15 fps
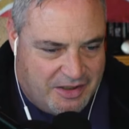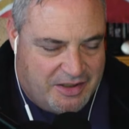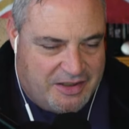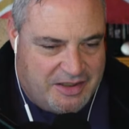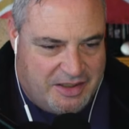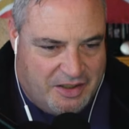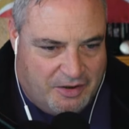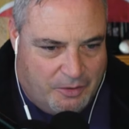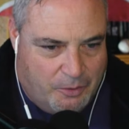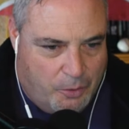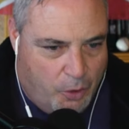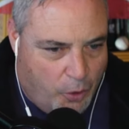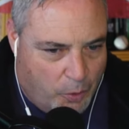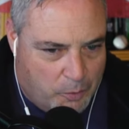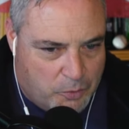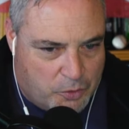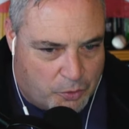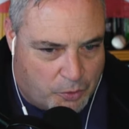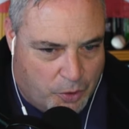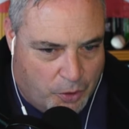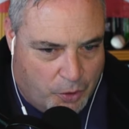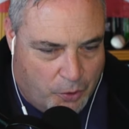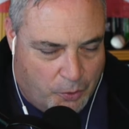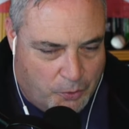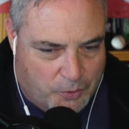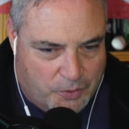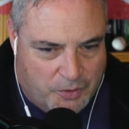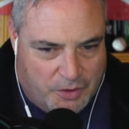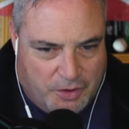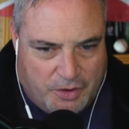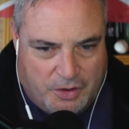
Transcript: you know, homegrown